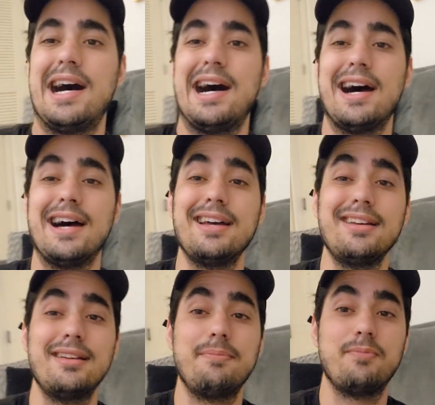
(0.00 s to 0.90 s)

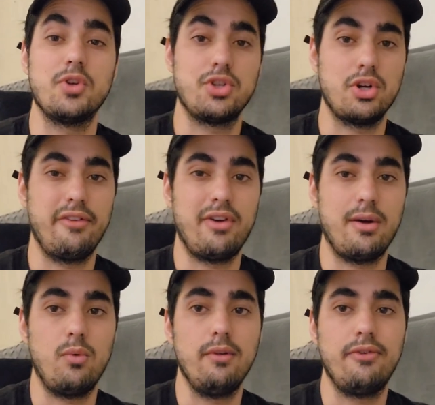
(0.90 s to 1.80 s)
I'm not sure if I
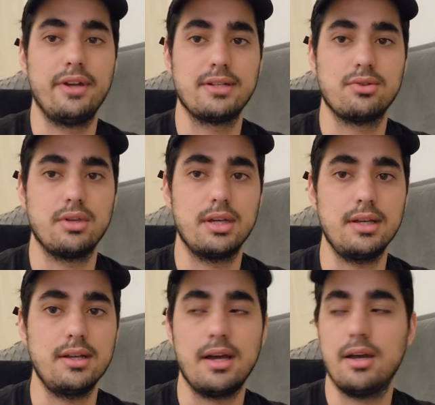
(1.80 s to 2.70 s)
will finish
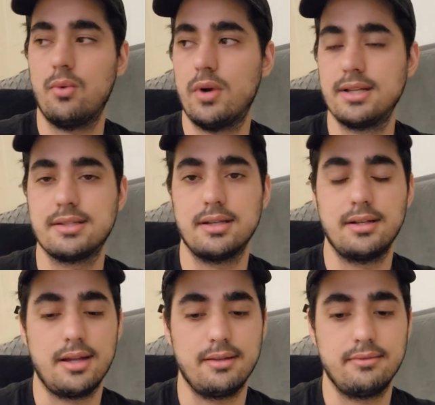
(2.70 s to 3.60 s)
today I want to say
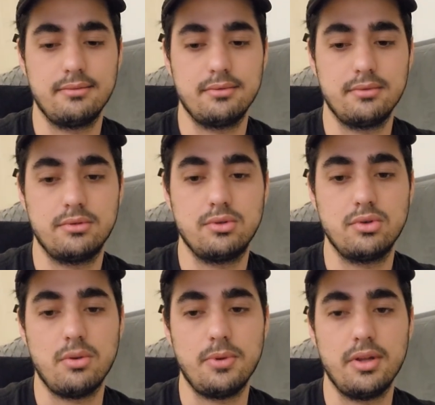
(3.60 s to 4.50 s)
like two
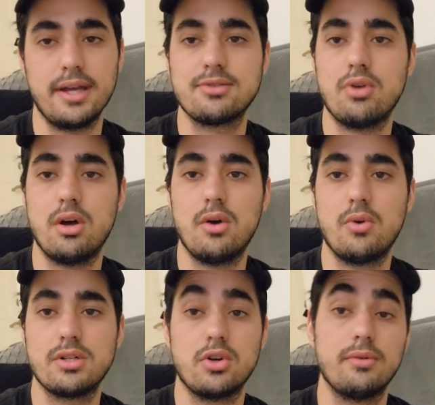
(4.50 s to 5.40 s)
couple extra
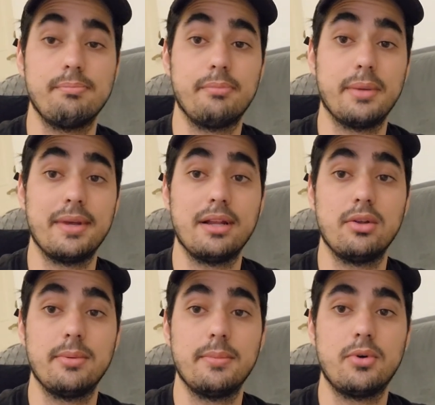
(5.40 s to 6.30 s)
hours or maybe a
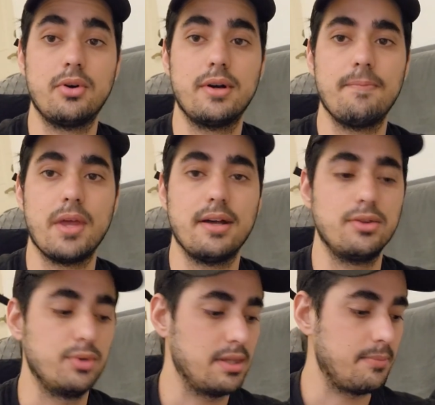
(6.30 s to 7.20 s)
little bit more uh,
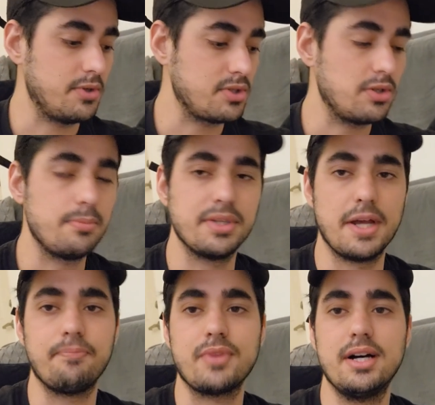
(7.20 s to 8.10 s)
doing the puzzle but
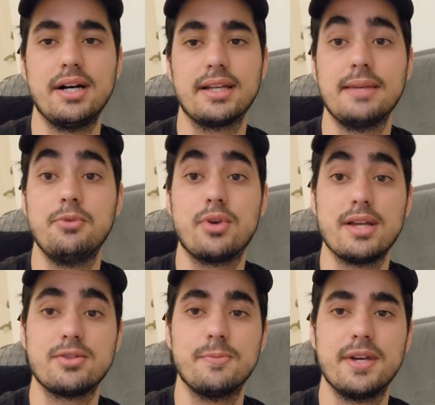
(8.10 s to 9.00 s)
yeah I'll keep you
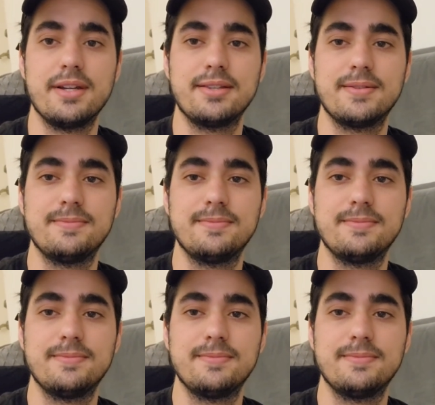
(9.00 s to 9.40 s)
guys updated